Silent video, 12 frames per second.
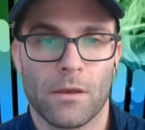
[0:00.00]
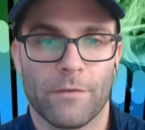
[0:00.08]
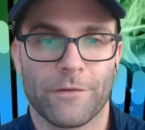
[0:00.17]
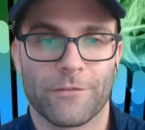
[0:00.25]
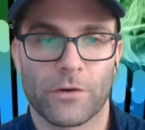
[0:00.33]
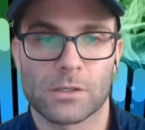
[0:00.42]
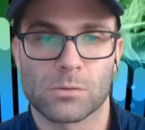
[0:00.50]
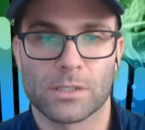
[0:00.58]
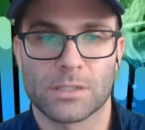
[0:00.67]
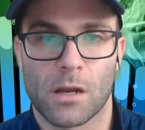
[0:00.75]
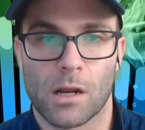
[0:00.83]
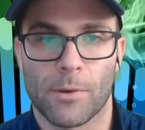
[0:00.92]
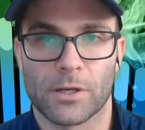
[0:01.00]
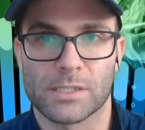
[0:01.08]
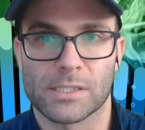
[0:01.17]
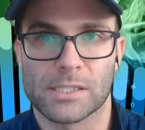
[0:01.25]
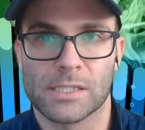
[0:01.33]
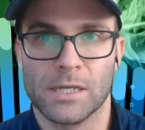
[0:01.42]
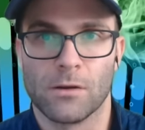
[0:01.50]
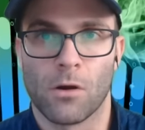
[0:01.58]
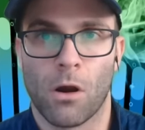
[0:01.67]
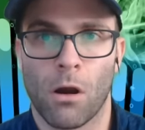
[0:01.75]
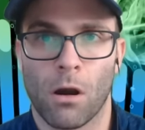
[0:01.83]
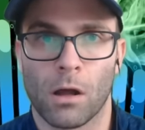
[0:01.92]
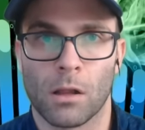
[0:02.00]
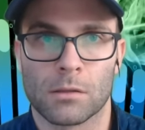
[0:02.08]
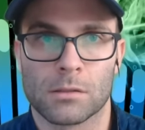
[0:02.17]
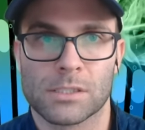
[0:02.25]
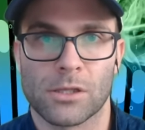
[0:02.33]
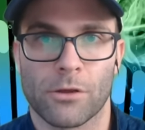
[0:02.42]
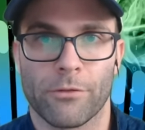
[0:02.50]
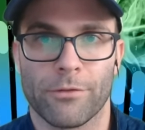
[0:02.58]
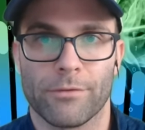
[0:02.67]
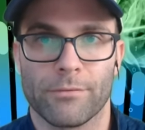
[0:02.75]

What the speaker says: The first one to talk about is Seton Hall. So